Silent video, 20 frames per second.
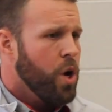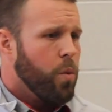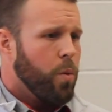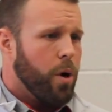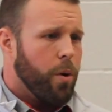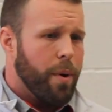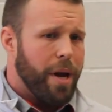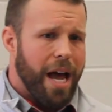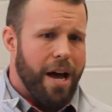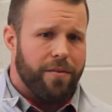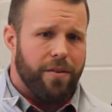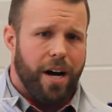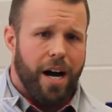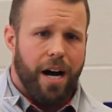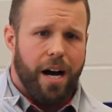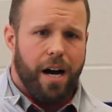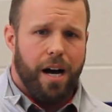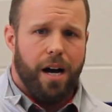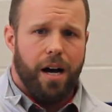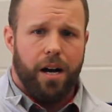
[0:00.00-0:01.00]
where we have
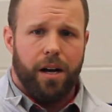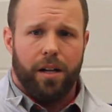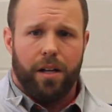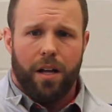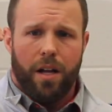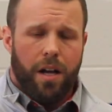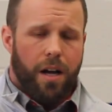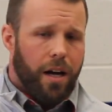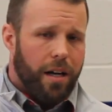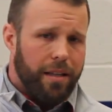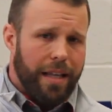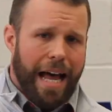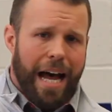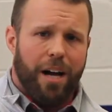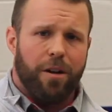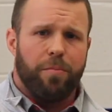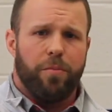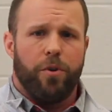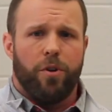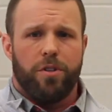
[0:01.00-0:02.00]
a
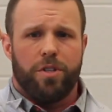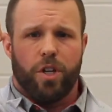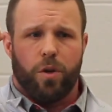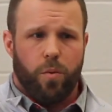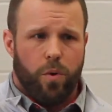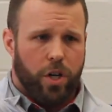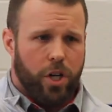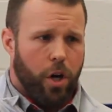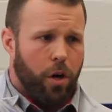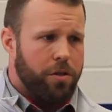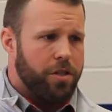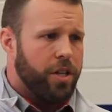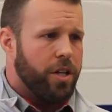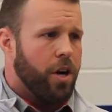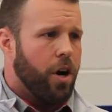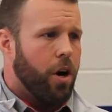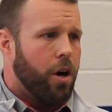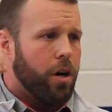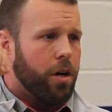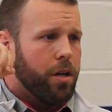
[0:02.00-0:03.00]
loud music, we're coaching
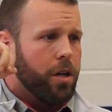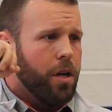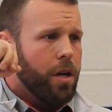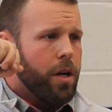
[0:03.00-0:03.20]
hard.